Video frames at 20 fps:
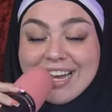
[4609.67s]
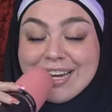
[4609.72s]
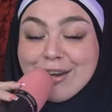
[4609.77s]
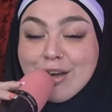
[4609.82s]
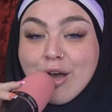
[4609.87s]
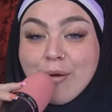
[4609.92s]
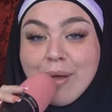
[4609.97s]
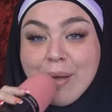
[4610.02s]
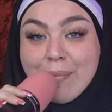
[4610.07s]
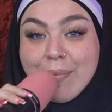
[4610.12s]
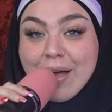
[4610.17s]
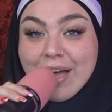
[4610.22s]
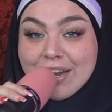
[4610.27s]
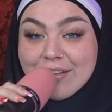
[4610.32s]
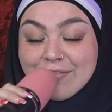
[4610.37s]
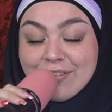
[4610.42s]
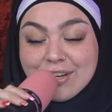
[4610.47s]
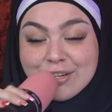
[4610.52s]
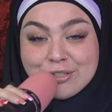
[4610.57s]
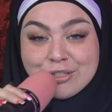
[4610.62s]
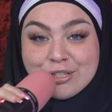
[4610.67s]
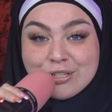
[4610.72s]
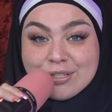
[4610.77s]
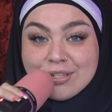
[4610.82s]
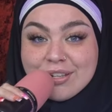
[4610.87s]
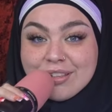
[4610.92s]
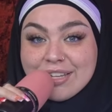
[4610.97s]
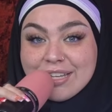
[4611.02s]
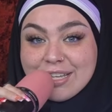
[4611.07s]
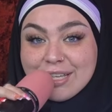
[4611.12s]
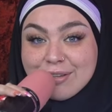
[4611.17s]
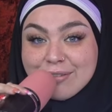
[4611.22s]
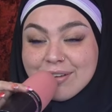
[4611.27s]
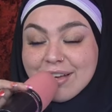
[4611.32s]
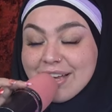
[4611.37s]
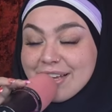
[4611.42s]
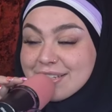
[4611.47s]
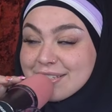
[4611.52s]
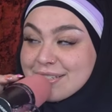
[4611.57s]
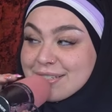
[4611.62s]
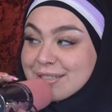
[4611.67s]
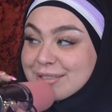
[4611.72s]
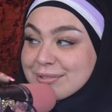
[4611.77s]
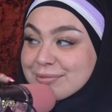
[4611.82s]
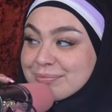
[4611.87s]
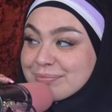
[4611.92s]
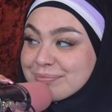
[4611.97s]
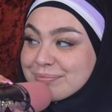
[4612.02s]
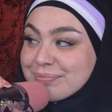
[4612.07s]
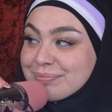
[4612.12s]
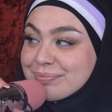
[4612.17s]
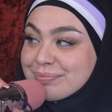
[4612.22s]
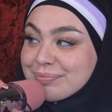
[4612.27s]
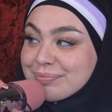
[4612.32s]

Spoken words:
I know how my body functions, unlike you guys do.